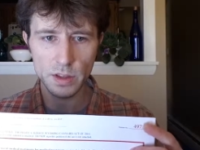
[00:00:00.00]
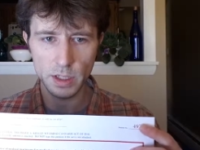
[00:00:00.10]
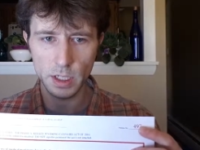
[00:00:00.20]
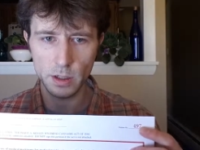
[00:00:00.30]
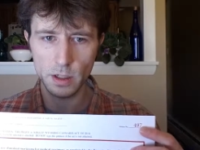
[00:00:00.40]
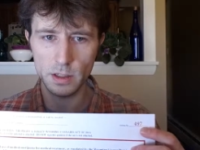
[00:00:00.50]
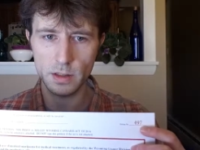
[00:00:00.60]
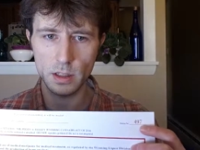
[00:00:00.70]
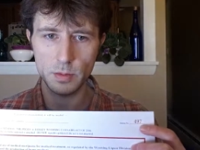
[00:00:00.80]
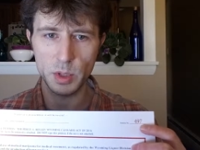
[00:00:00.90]
Here is
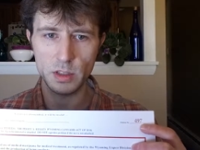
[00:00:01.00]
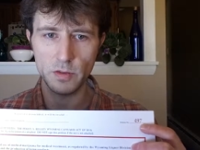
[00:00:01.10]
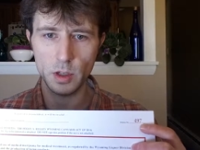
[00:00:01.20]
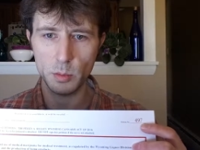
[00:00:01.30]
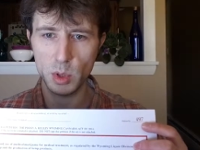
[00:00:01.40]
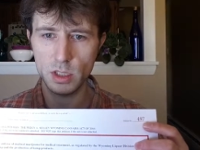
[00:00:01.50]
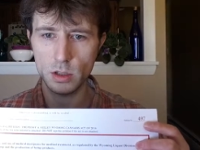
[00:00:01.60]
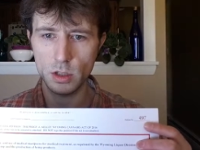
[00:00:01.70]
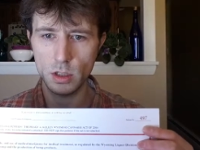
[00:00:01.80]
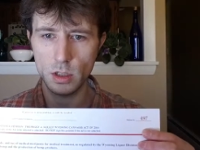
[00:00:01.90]
the specific
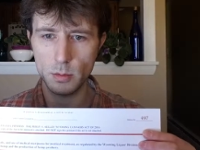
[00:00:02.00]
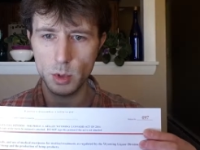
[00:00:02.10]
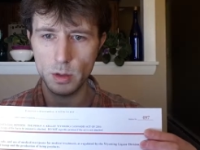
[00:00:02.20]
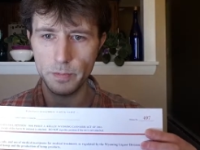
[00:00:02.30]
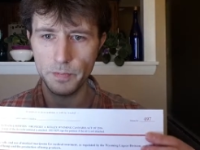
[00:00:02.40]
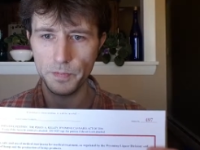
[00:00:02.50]
petition number,